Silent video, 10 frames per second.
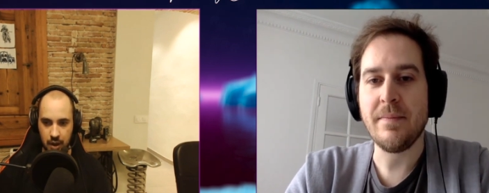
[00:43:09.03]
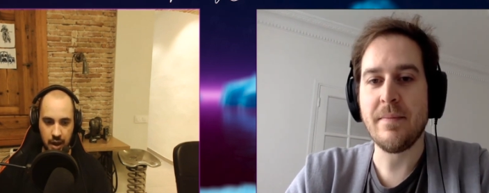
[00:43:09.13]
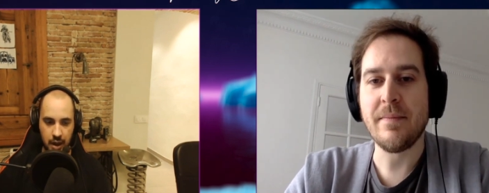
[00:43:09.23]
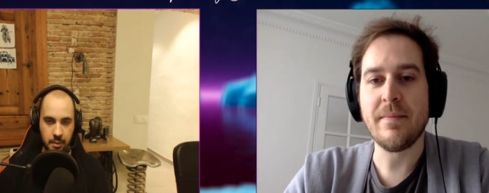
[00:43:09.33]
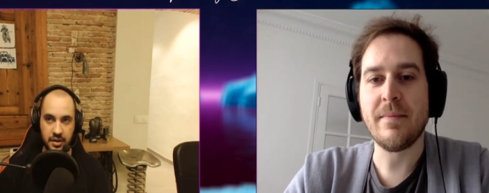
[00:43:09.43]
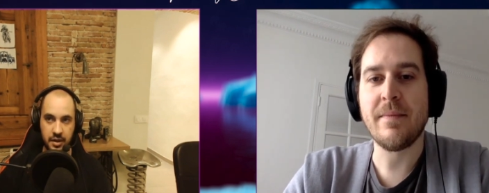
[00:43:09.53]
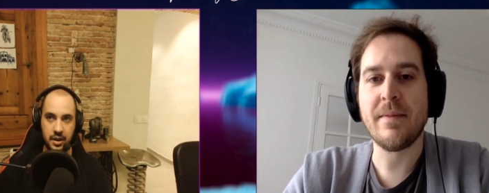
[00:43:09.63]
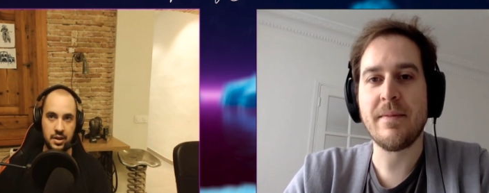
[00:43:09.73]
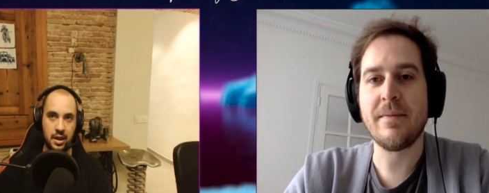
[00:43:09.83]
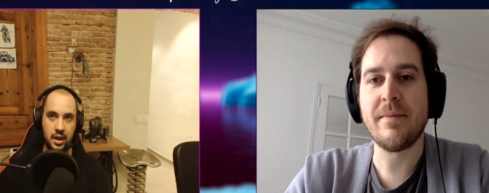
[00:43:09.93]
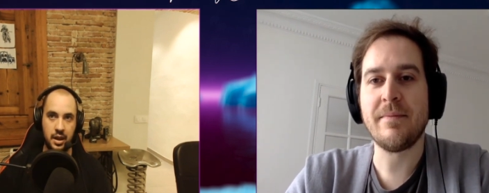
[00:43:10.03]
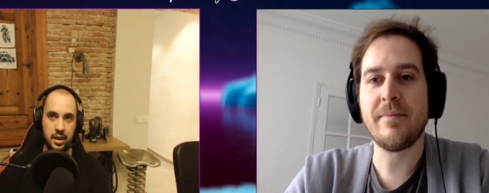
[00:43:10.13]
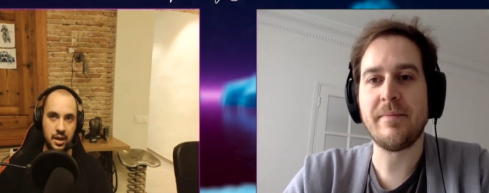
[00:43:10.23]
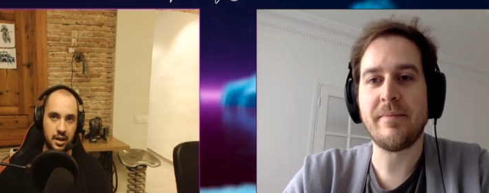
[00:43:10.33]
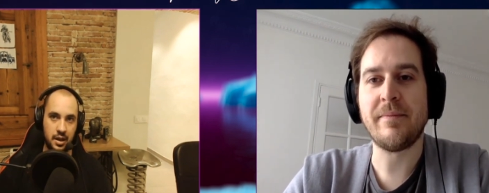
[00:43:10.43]
Speaker 1: Everything is, a, uh,
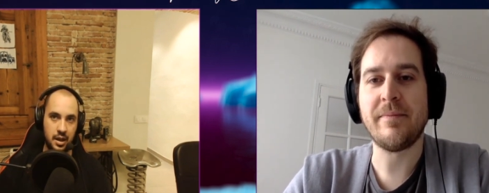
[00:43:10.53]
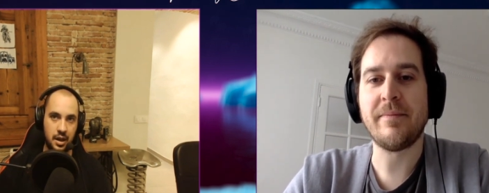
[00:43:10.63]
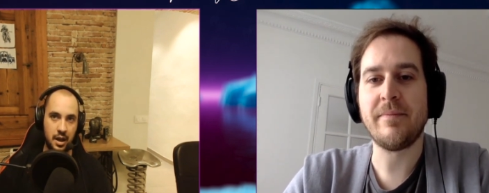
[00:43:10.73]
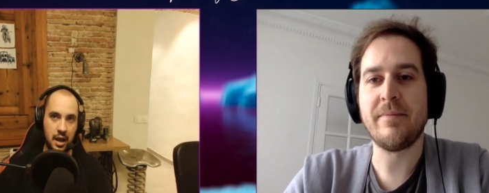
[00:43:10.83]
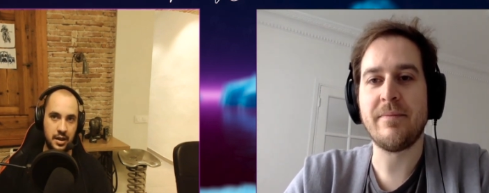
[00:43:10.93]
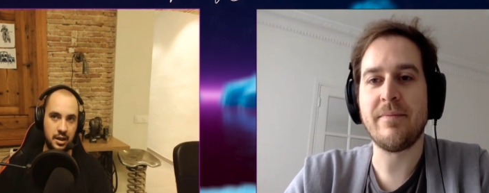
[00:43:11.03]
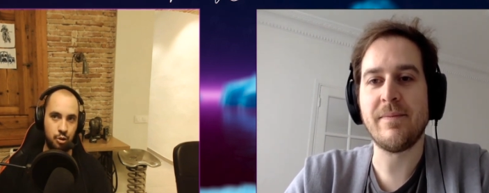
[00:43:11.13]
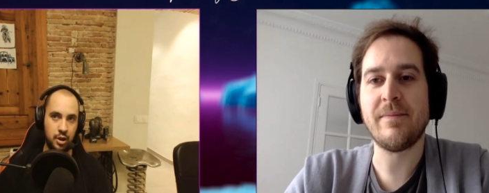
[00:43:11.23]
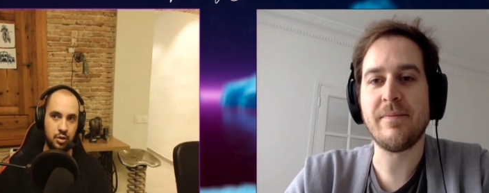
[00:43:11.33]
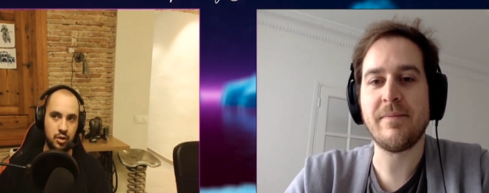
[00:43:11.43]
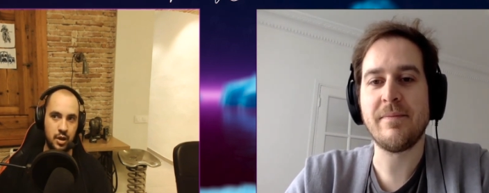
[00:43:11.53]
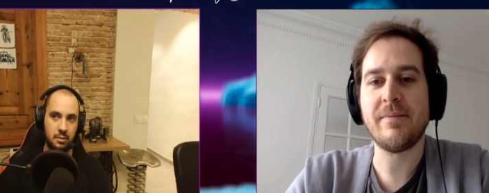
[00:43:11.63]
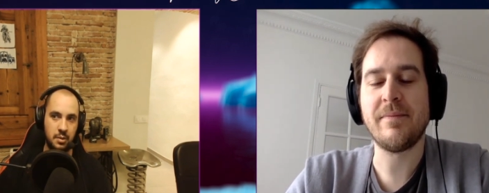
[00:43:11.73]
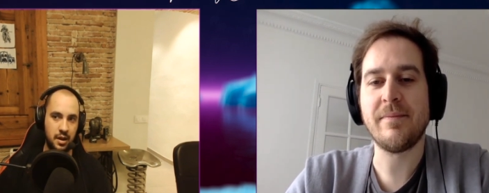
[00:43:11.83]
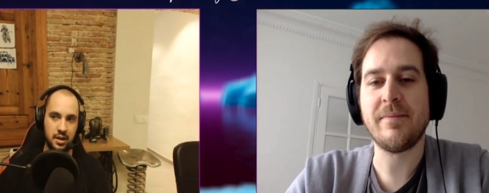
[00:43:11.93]
it, as a creator,
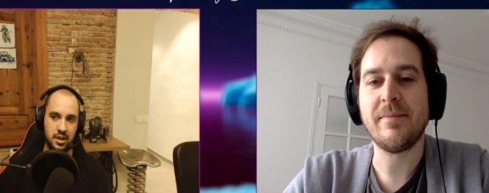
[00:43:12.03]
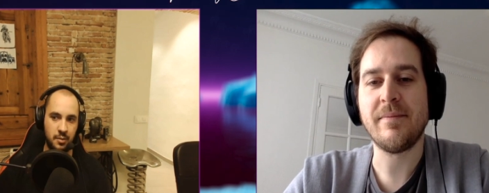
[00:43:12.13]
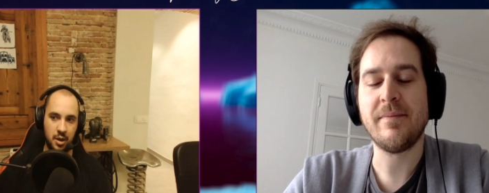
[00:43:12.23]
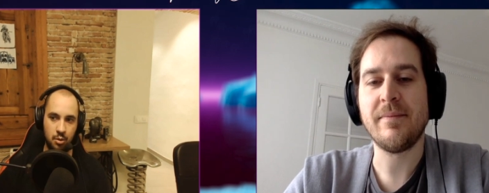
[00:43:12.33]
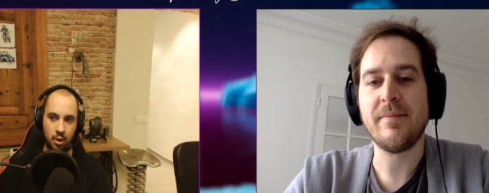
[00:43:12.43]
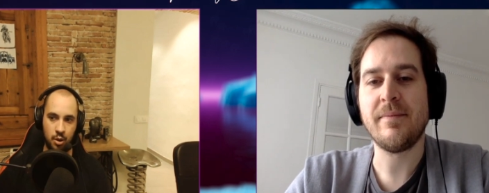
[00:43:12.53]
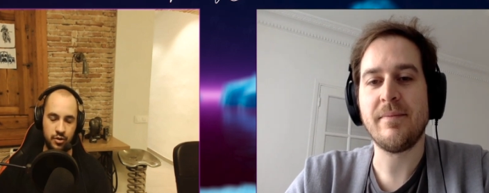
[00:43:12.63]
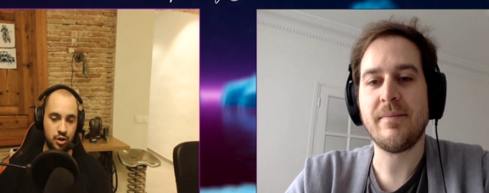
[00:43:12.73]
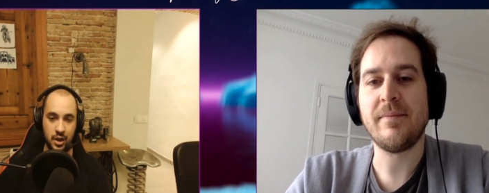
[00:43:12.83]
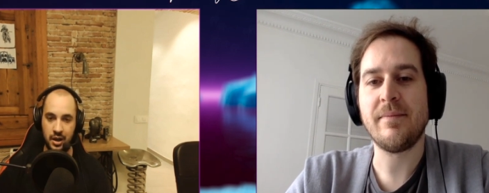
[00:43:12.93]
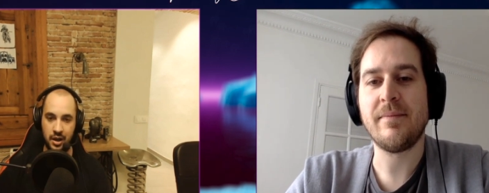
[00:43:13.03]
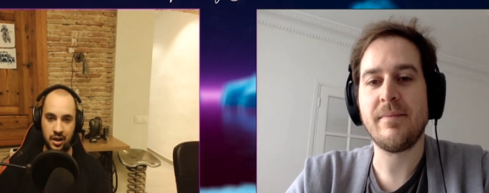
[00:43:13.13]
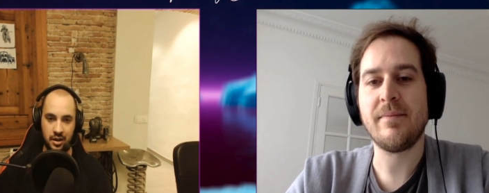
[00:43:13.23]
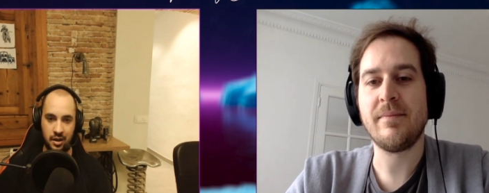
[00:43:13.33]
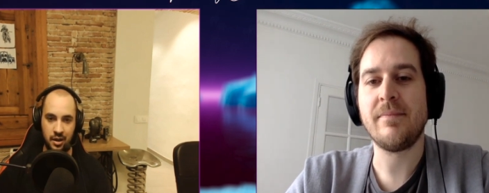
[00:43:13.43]
everything is a mirror of
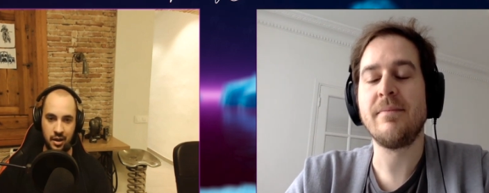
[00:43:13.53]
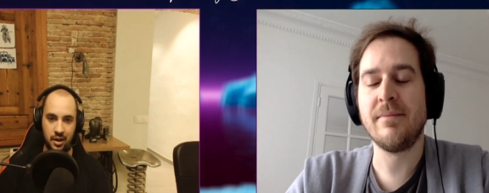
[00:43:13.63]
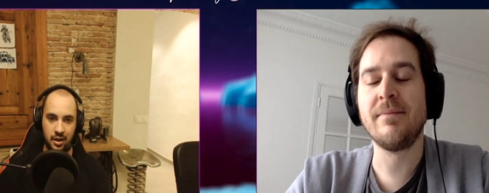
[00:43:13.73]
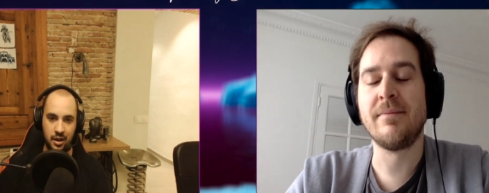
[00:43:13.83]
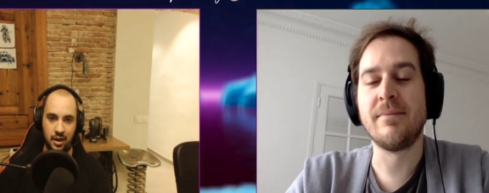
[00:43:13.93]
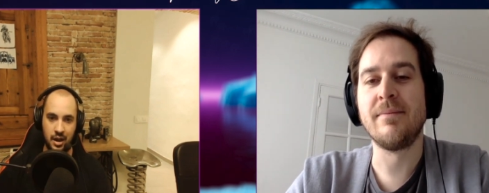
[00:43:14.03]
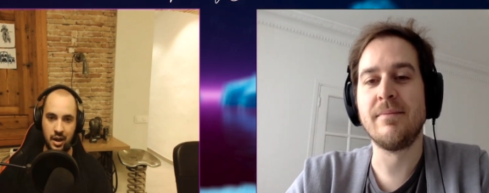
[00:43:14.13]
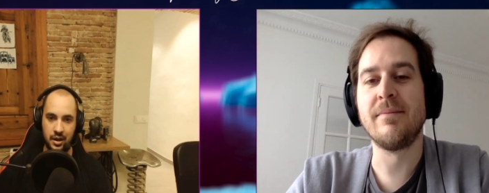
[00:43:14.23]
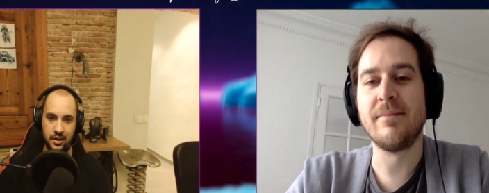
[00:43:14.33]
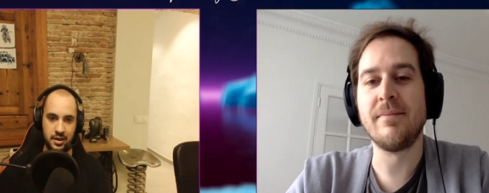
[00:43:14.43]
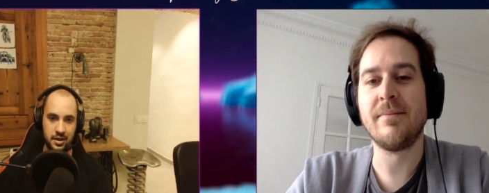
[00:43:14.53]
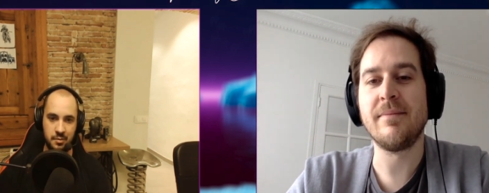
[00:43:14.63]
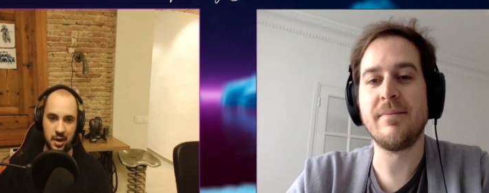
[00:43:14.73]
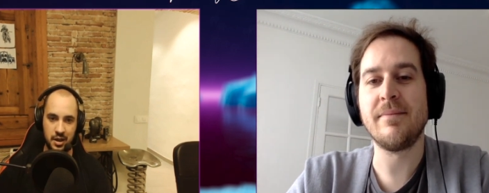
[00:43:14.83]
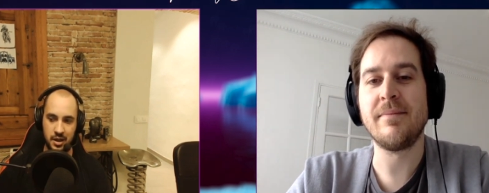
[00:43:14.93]
society. Hmm. And this is
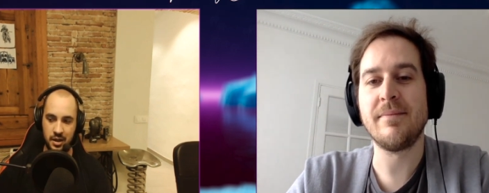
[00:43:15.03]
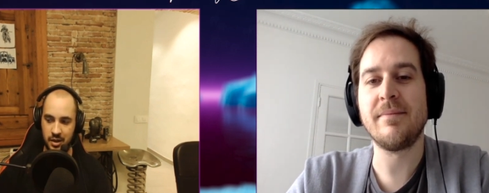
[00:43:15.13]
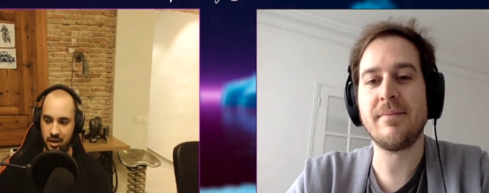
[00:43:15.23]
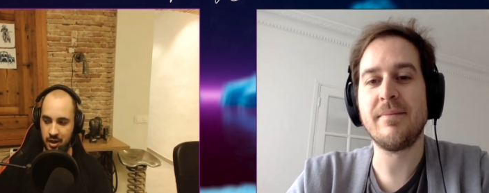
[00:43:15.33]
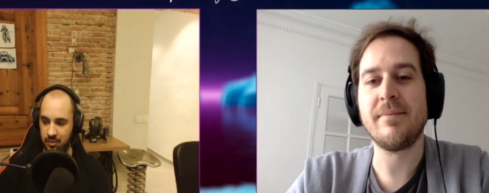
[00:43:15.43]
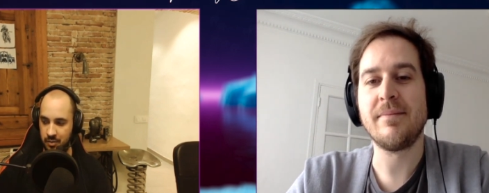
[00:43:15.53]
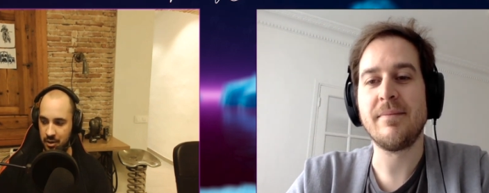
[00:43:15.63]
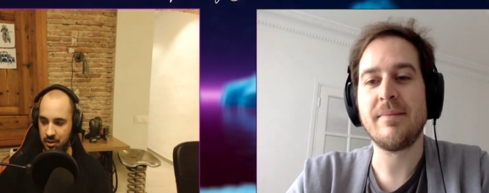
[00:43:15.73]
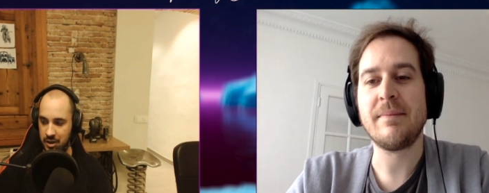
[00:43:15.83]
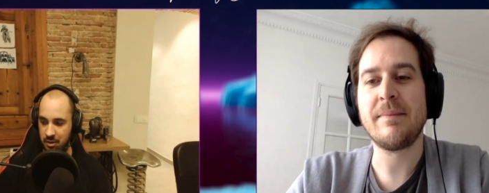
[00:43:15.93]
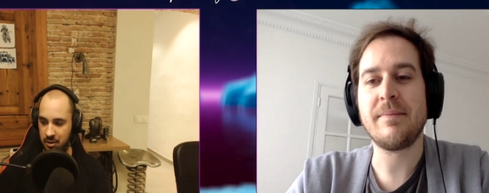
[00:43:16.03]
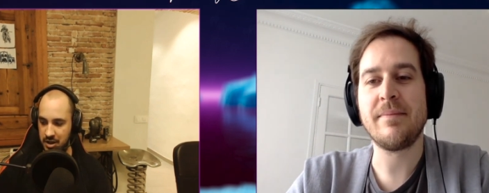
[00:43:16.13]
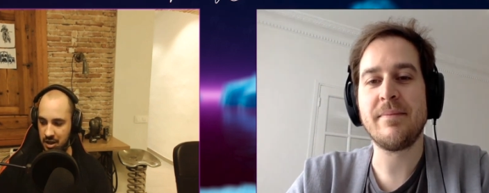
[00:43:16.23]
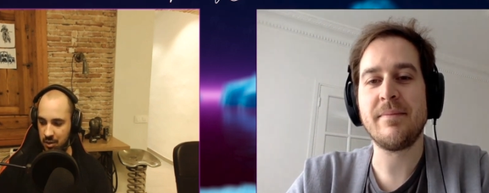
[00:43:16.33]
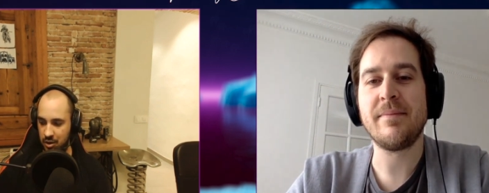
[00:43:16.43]
very, very
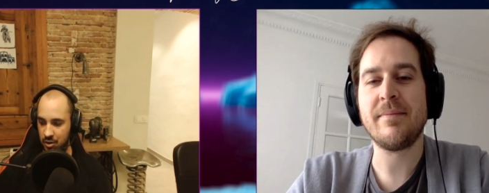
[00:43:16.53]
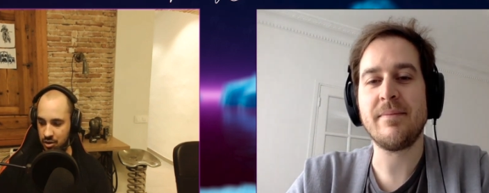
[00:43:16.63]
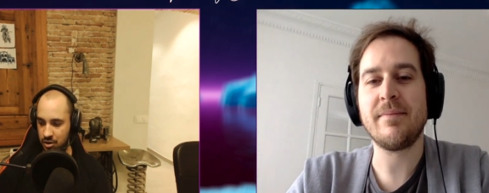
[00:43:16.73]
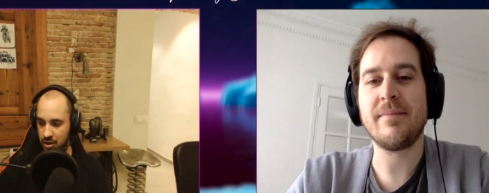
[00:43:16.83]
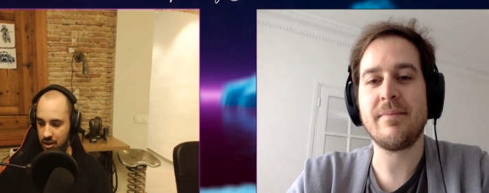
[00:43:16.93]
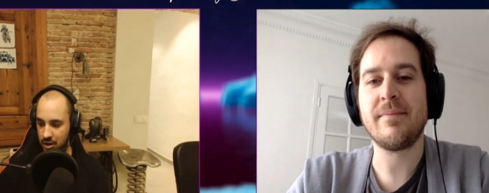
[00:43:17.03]
interesting because